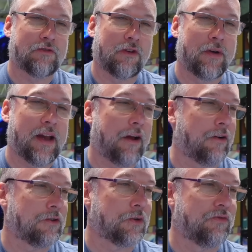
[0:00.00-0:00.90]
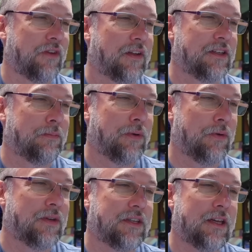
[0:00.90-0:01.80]
throwing errors, or failing to
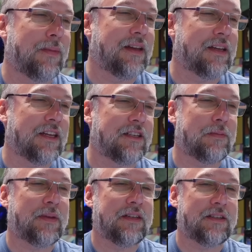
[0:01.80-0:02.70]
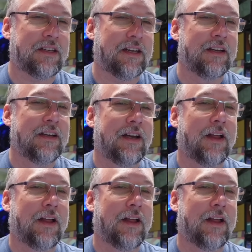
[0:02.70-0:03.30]
boot, deeming the Eazy PC